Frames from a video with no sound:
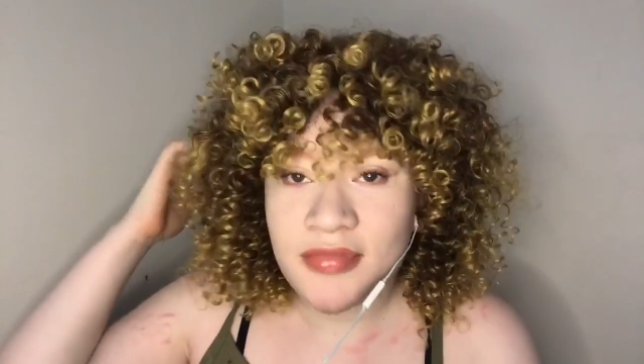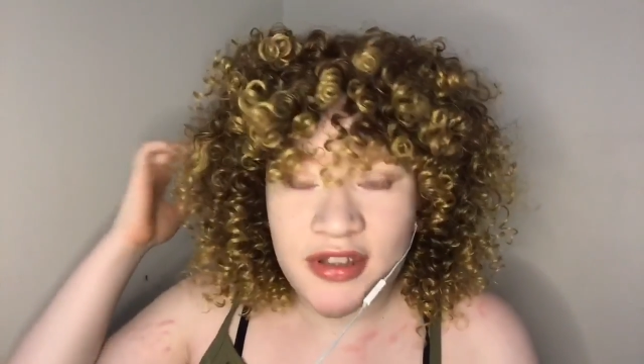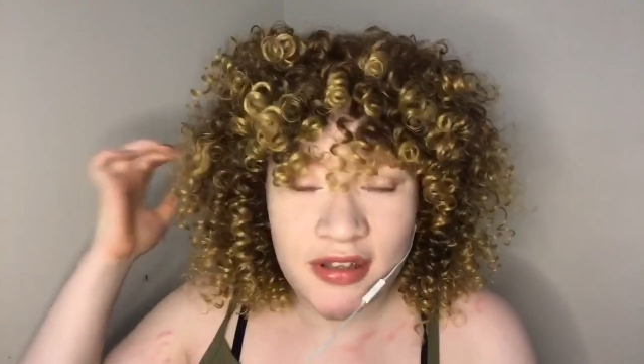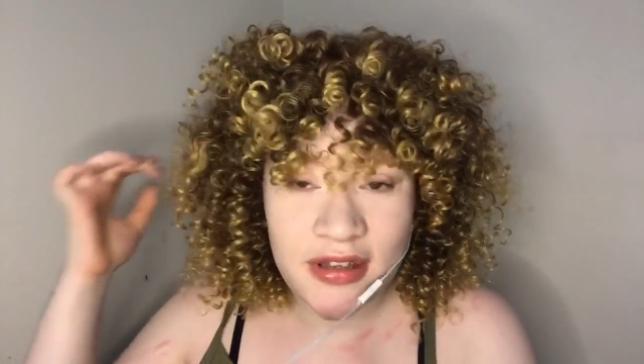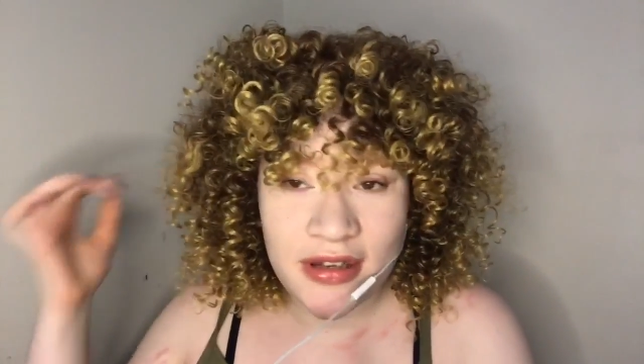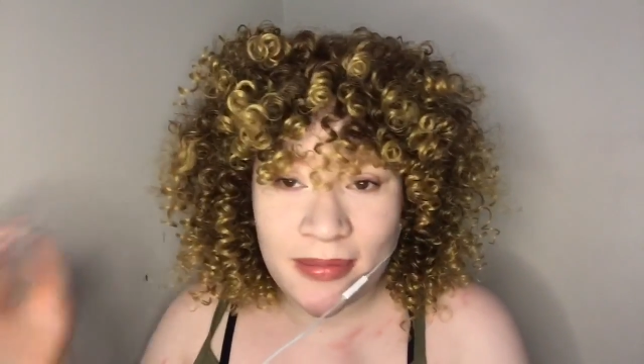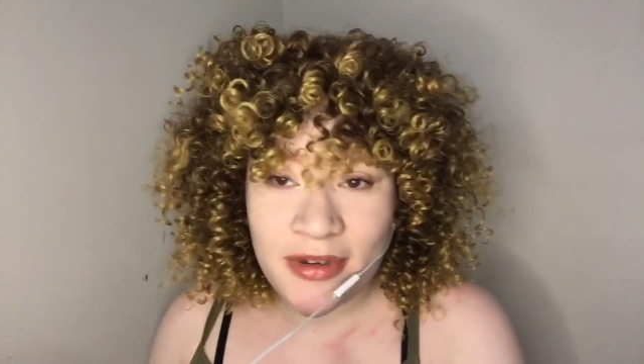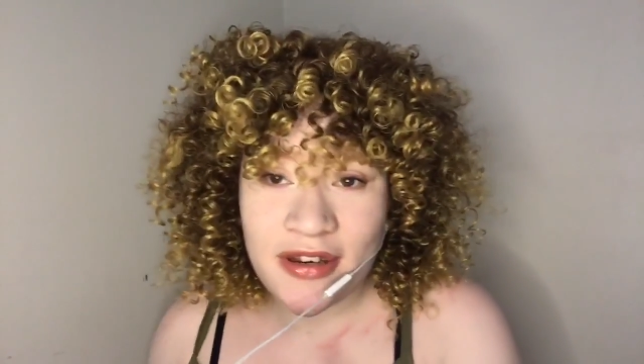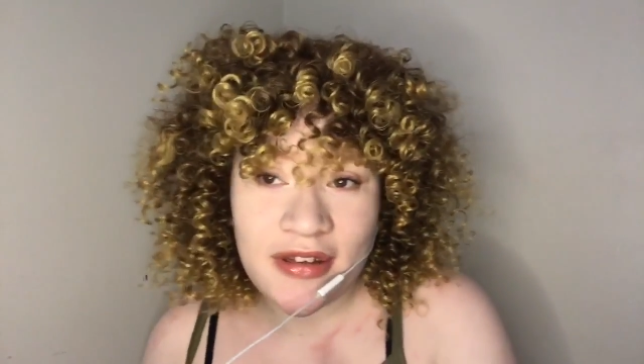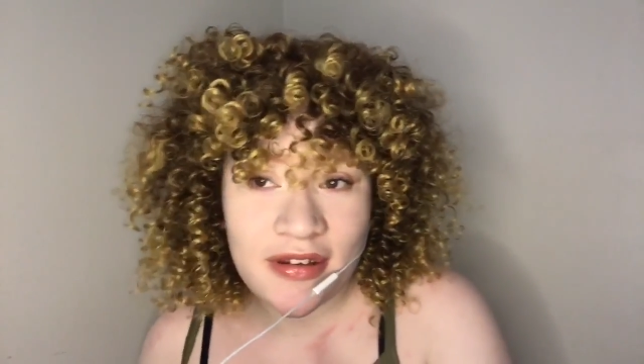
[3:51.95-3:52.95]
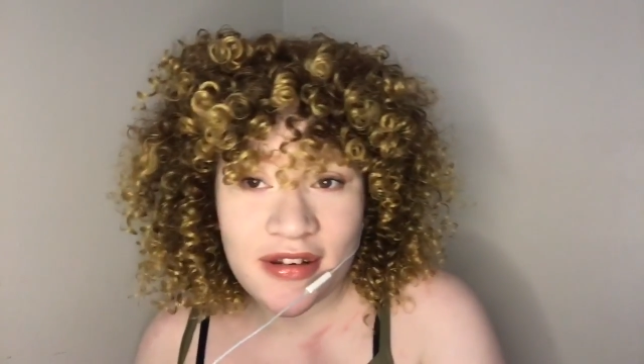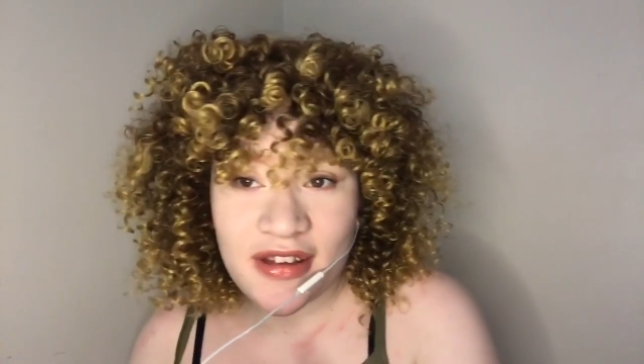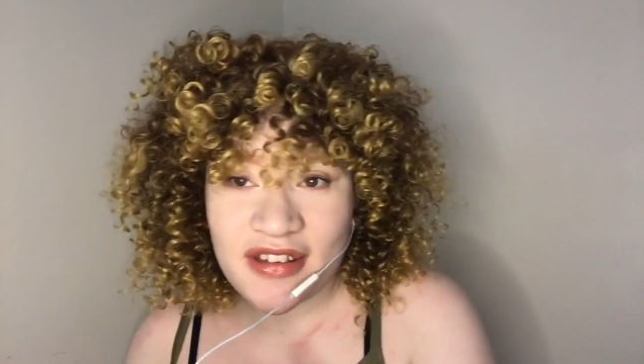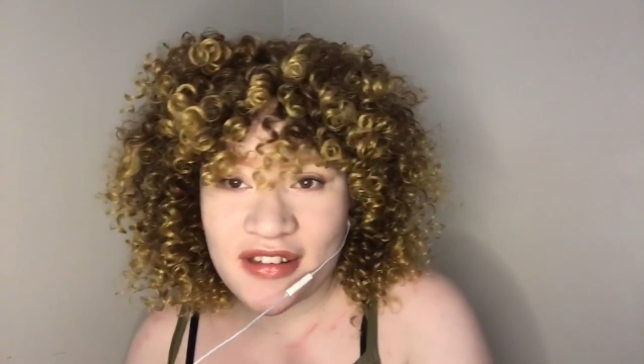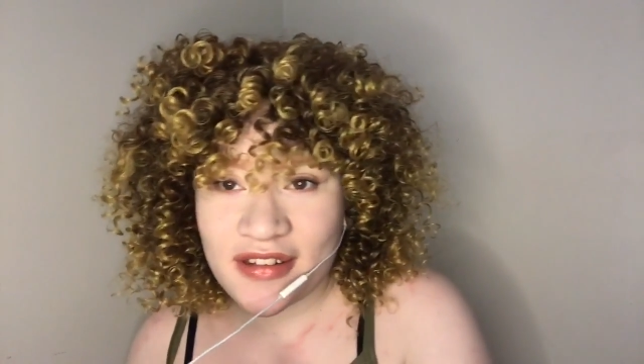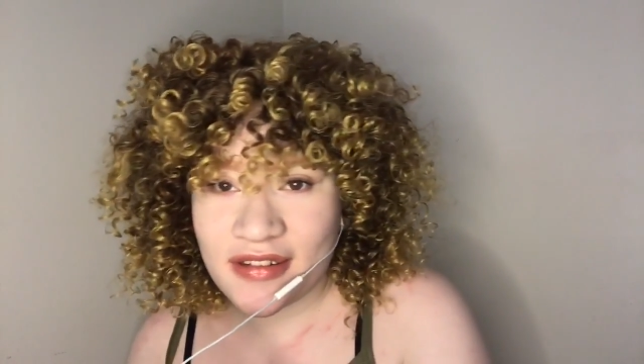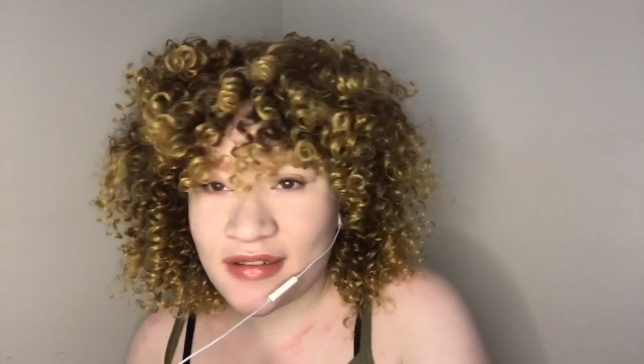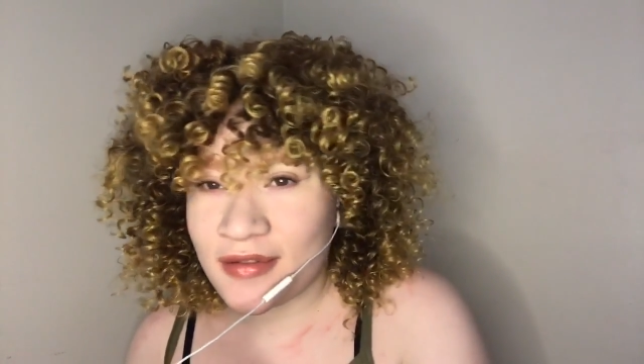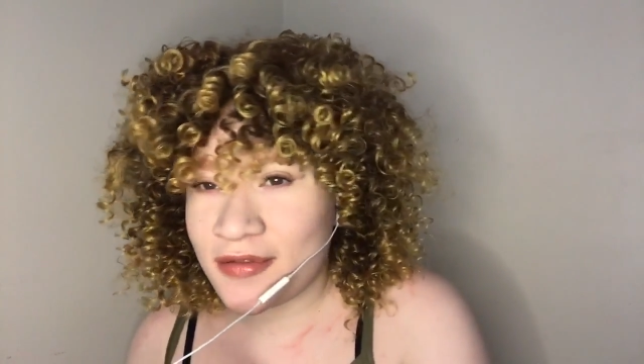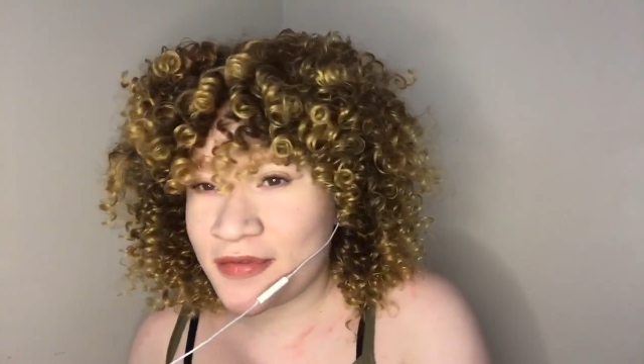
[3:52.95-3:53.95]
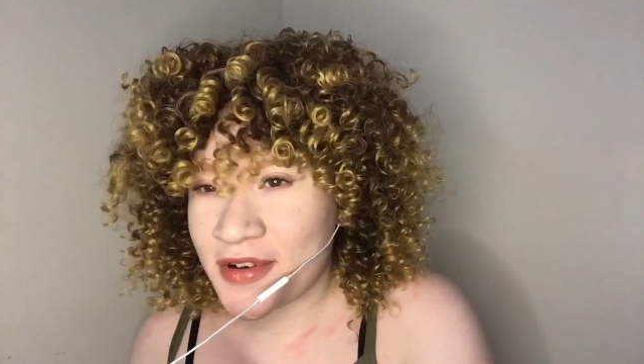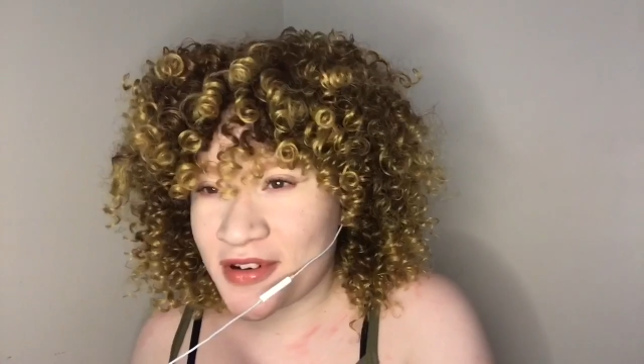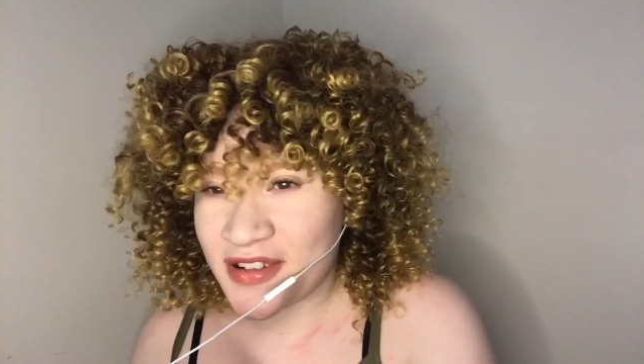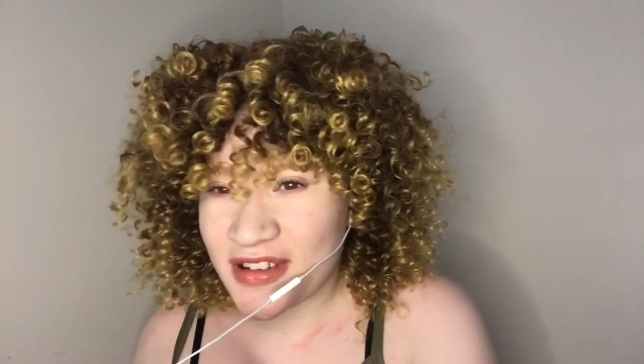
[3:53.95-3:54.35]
But yeah, I pretty like it so far,